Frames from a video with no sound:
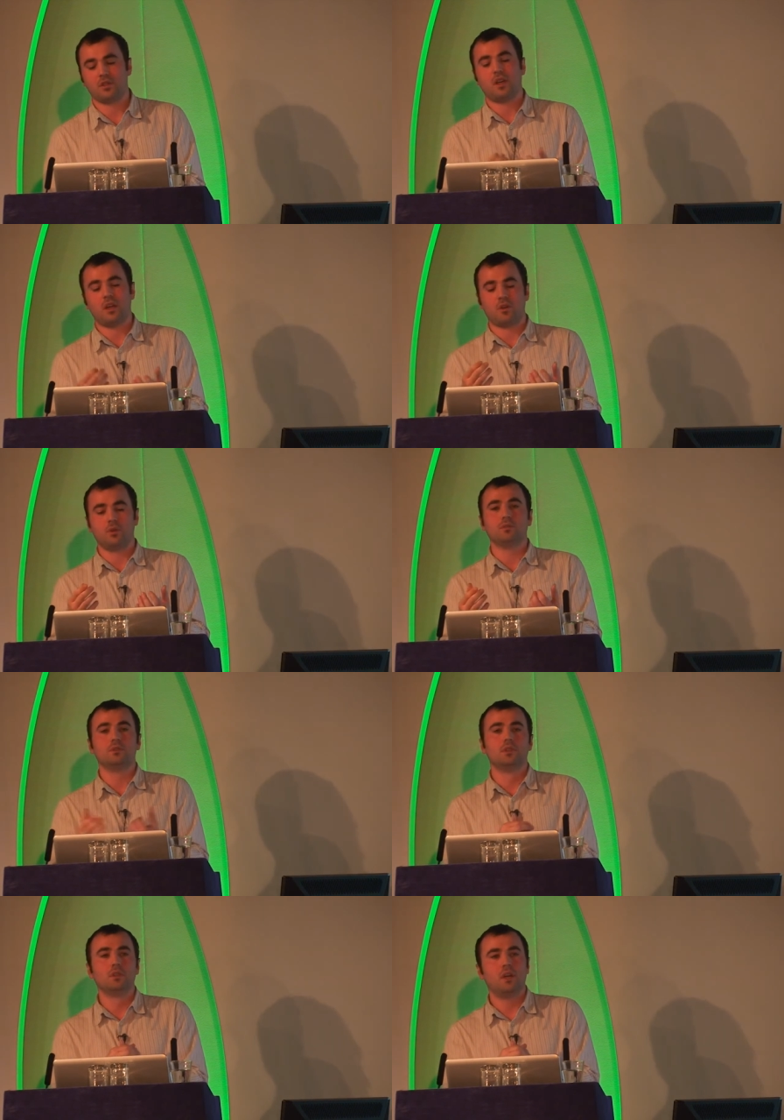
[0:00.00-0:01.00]
Okay, cool.
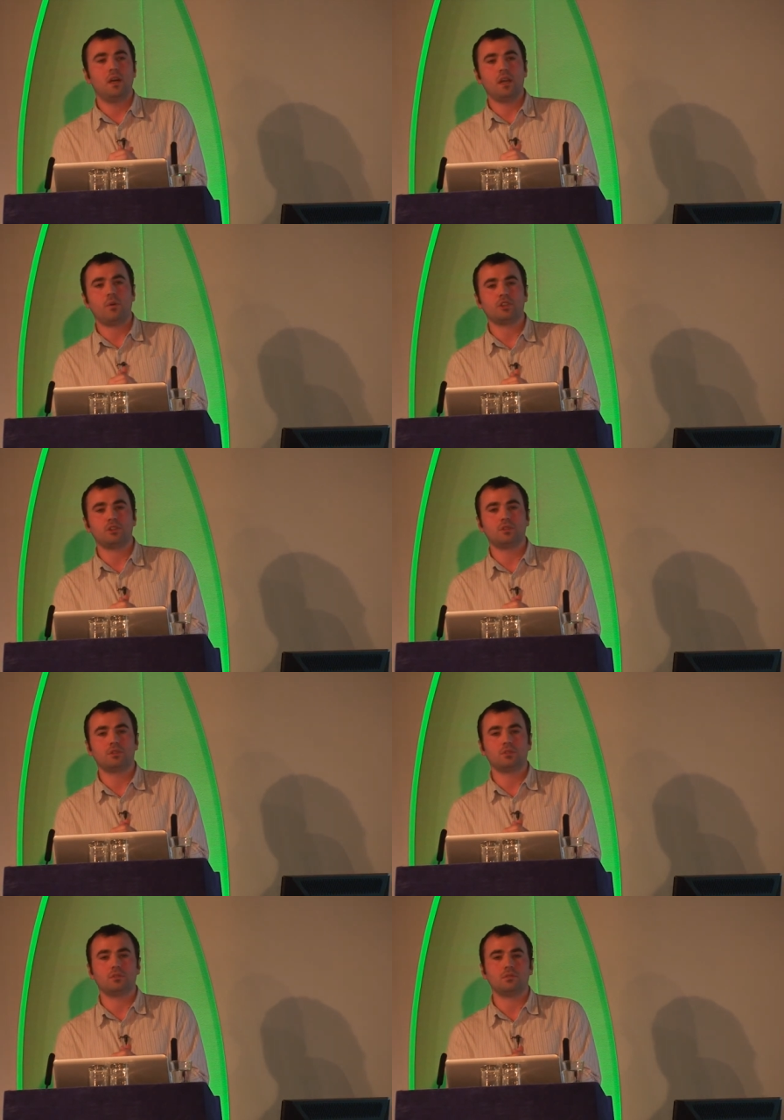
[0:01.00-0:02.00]
Any questions
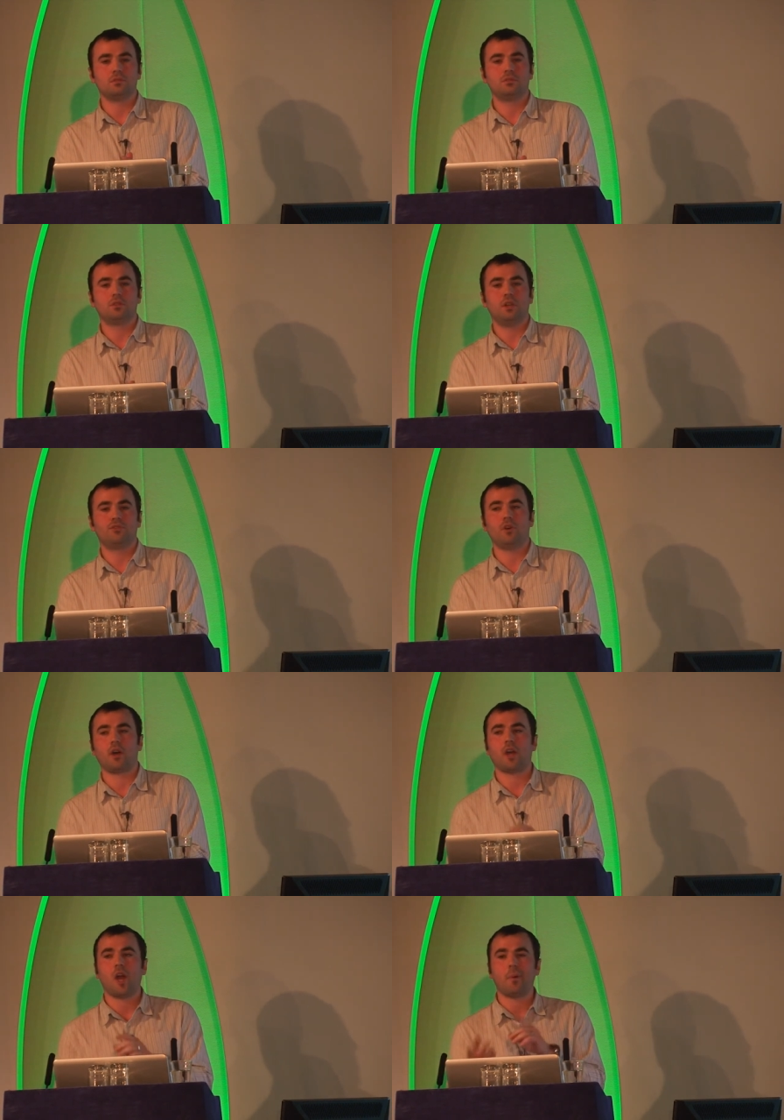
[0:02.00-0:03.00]
at all? If not,
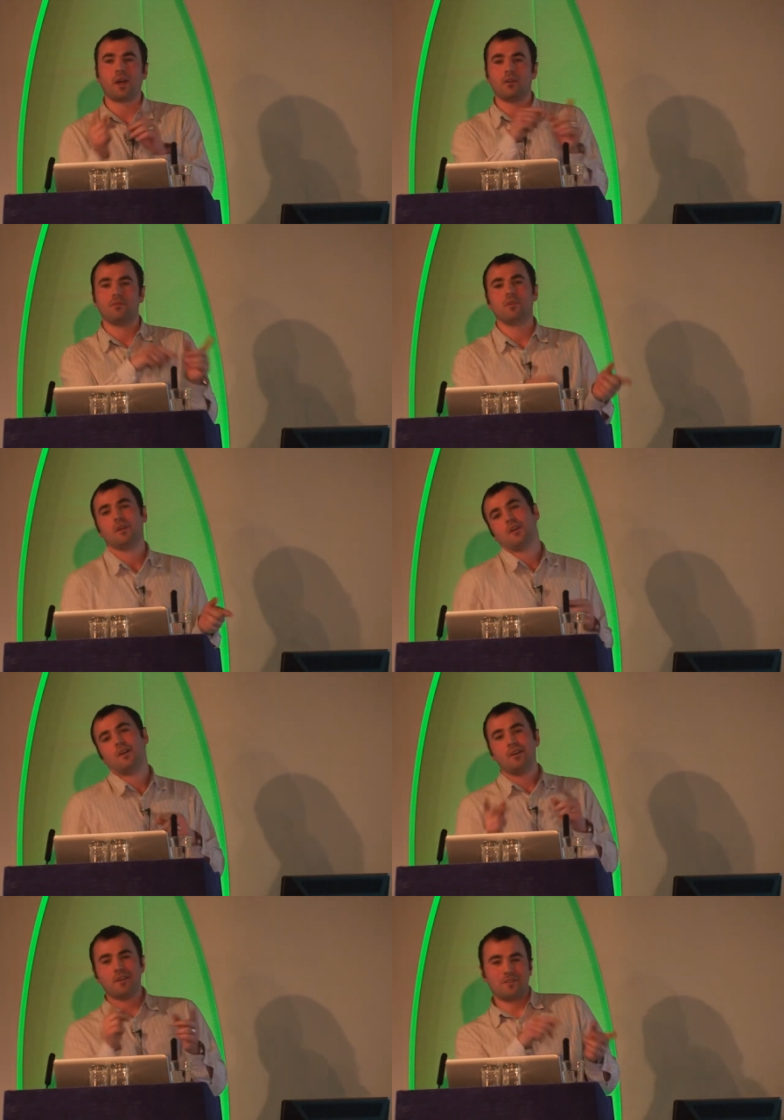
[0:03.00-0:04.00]
I can go back and
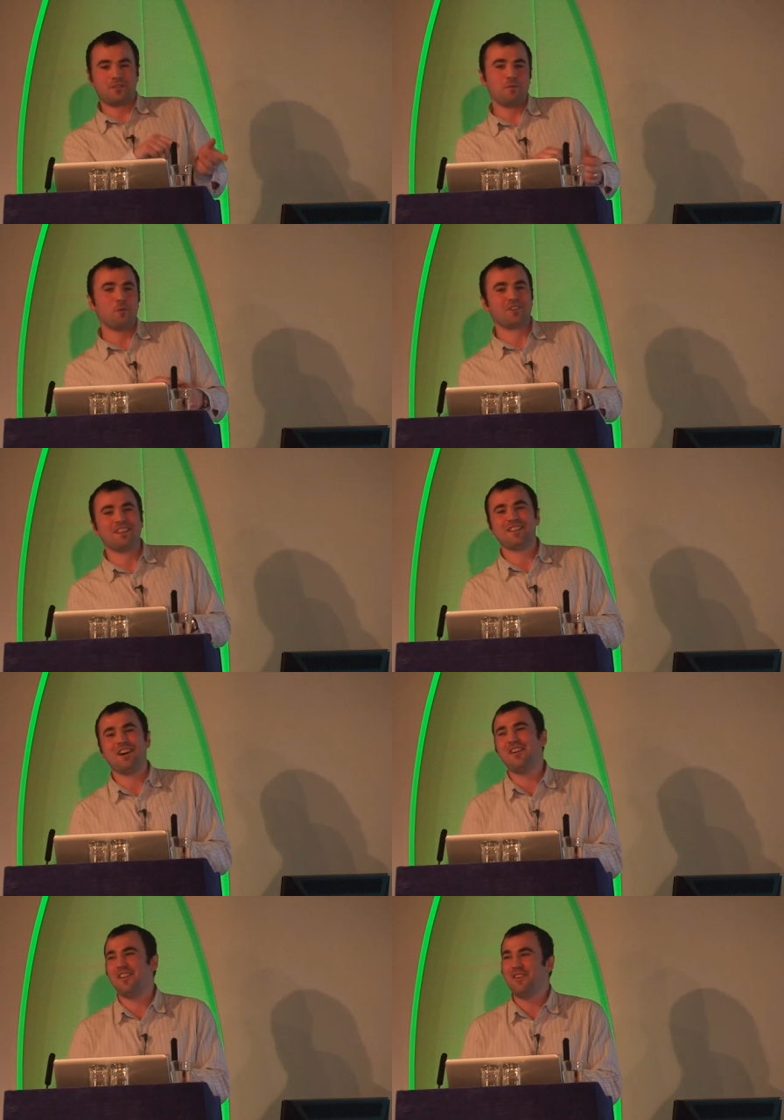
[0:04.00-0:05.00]
do more
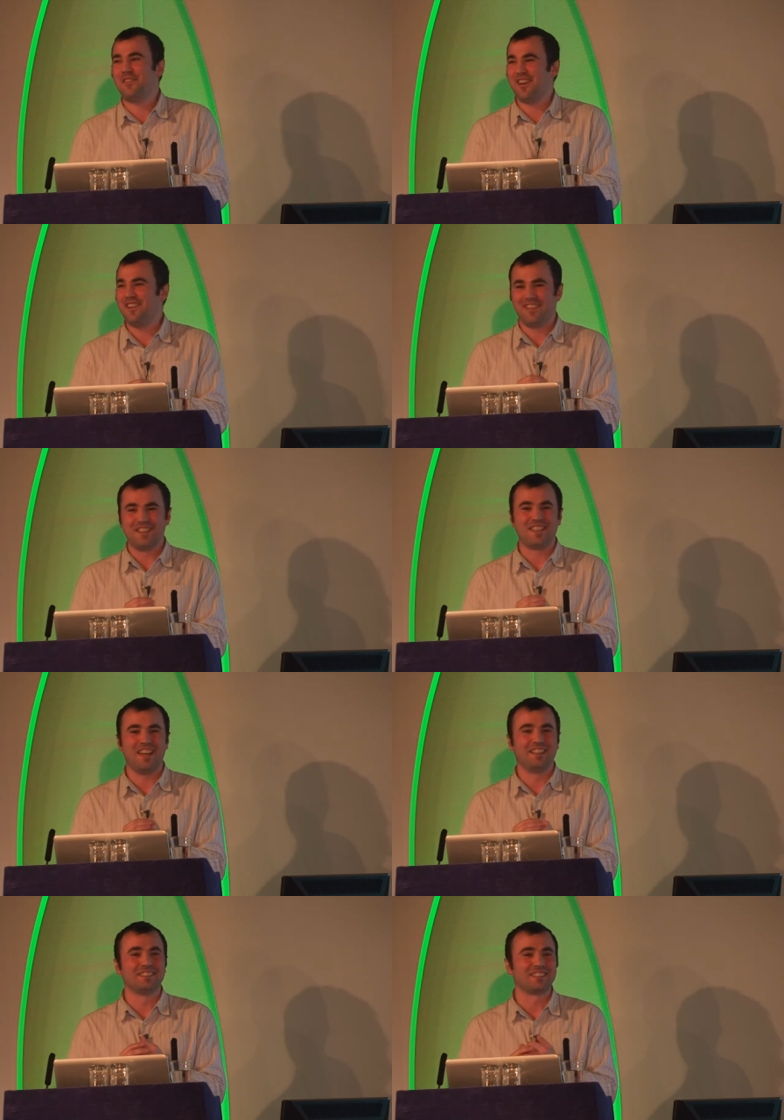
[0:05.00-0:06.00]
detail on the previous
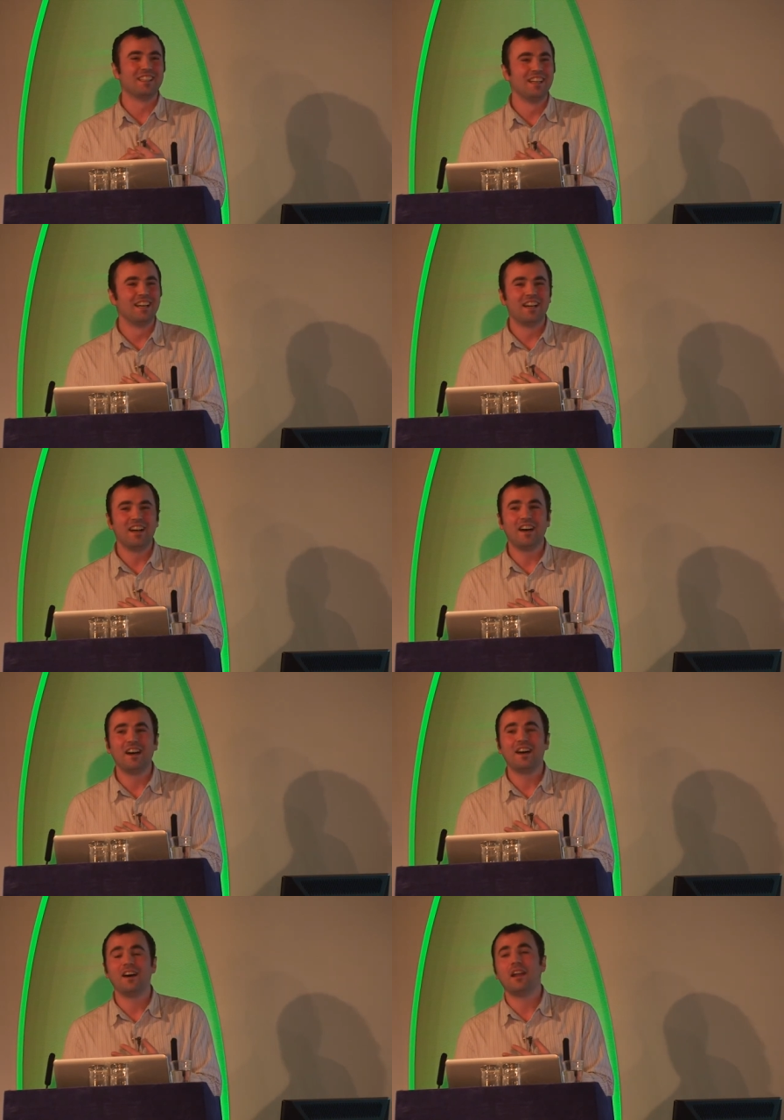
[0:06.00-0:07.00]
things.
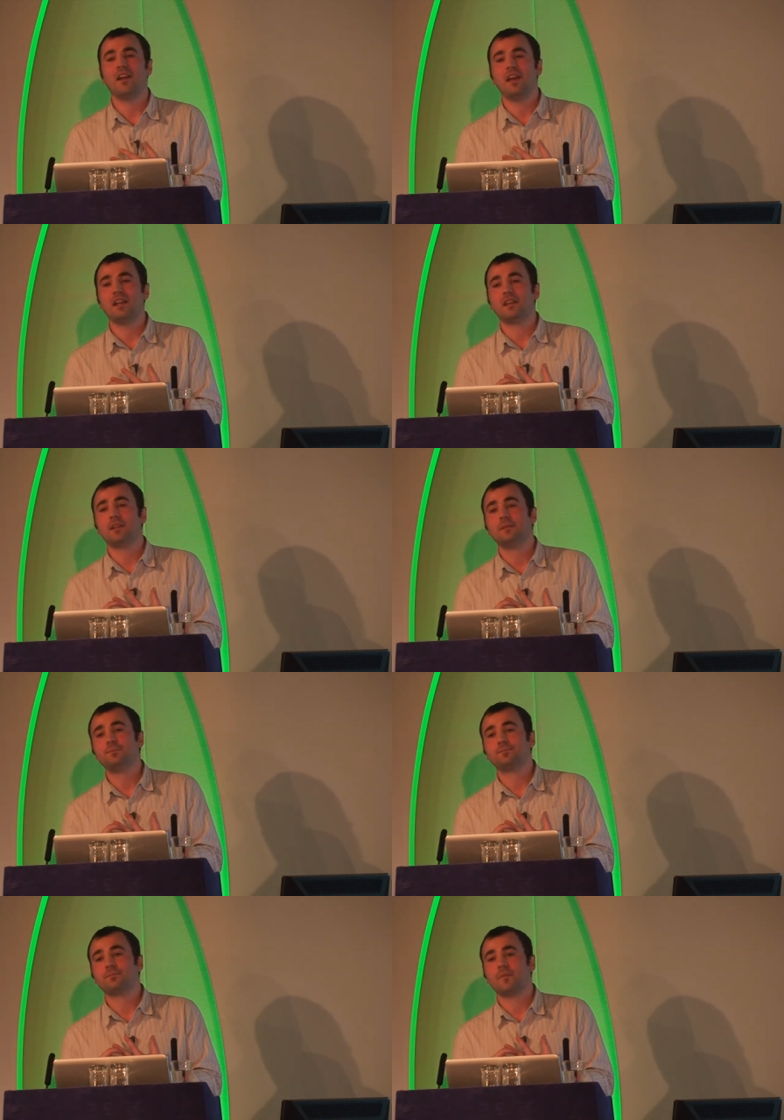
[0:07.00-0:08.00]
Hello, lady,
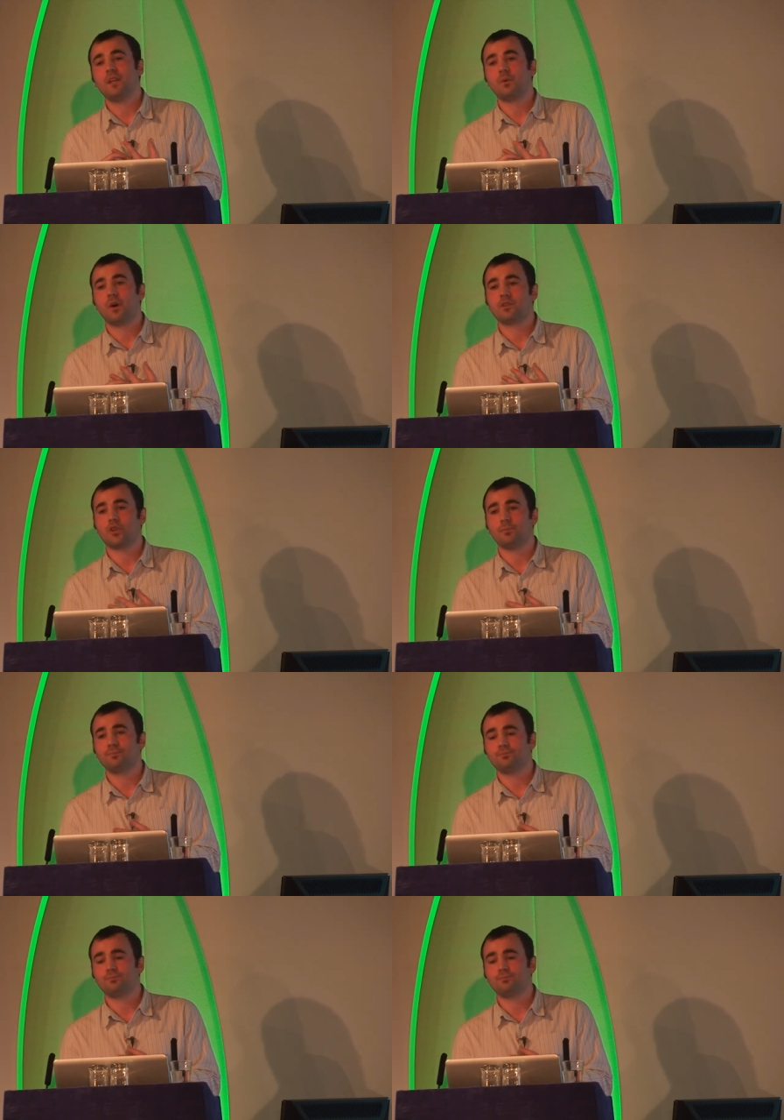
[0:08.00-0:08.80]
in the white top.